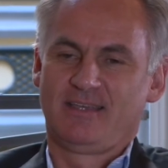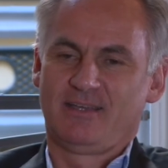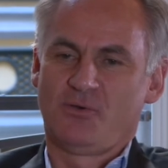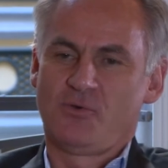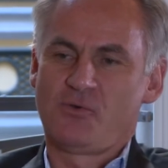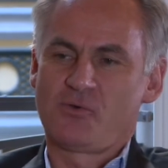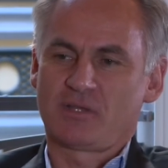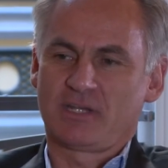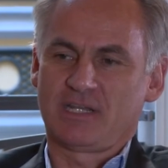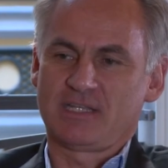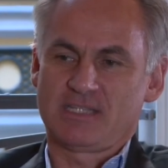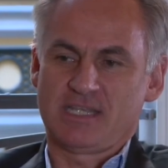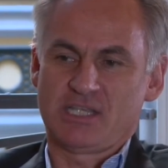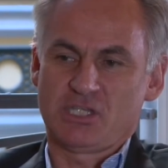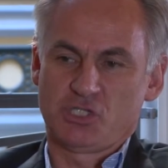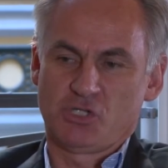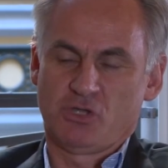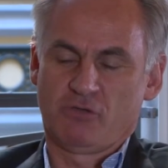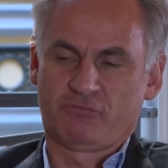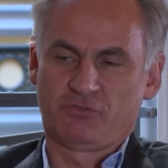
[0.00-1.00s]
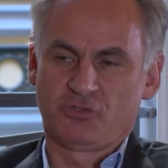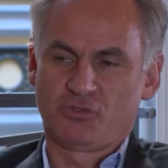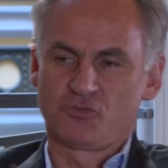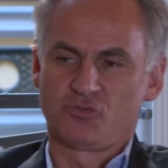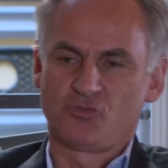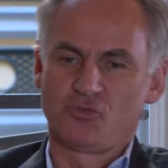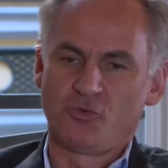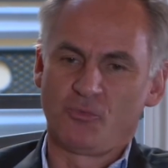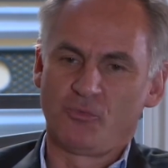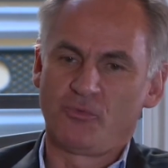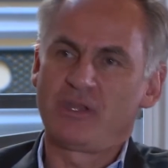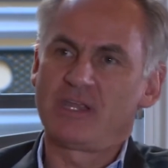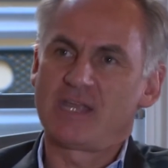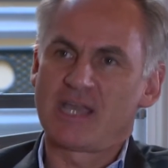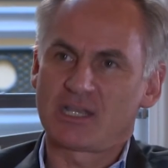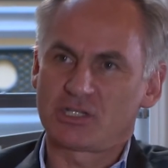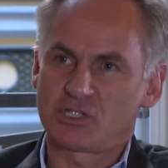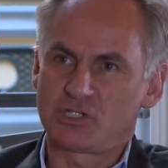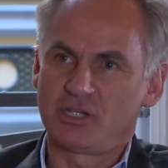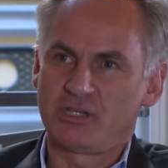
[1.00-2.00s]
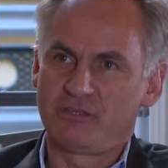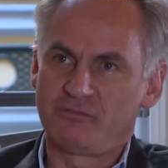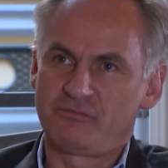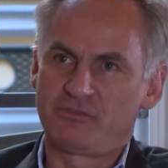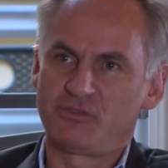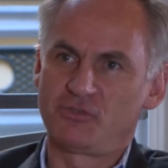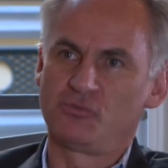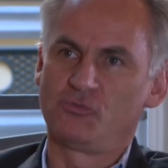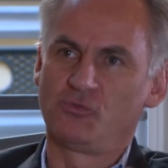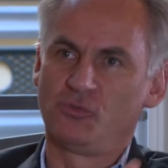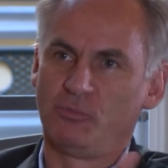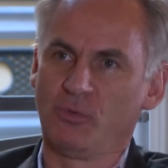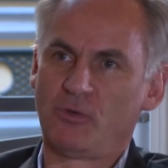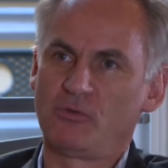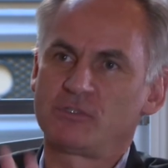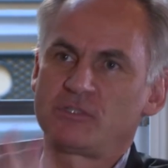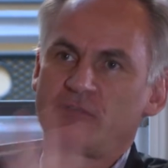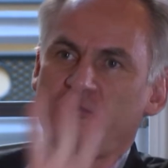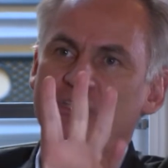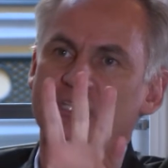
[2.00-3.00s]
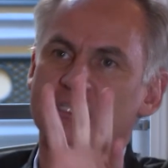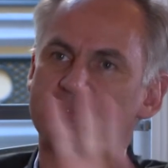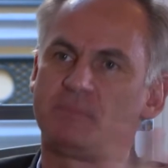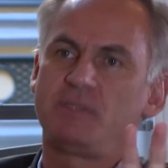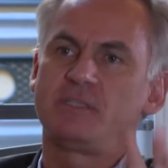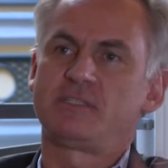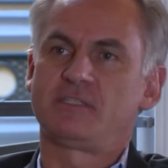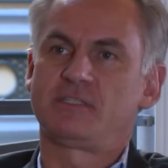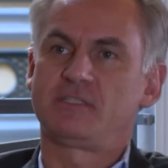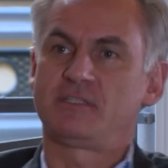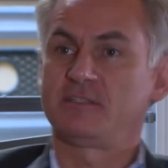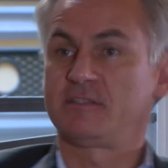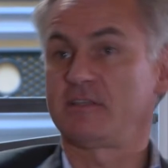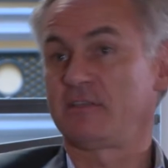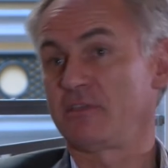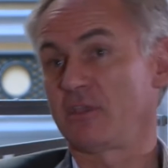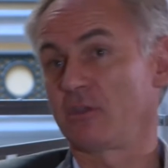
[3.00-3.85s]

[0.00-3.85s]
organization of the group, we actually fuel both of these businesses and